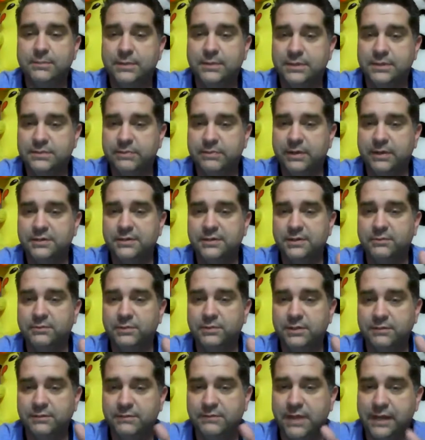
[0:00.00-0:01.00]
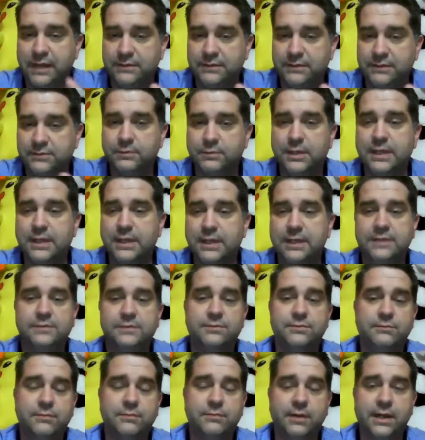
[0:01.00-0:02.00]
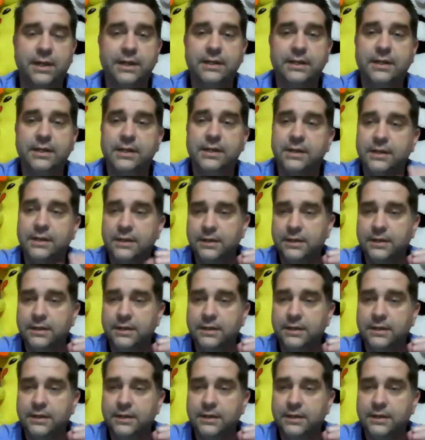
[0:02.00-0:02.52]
especially when you've got 2 kids, right?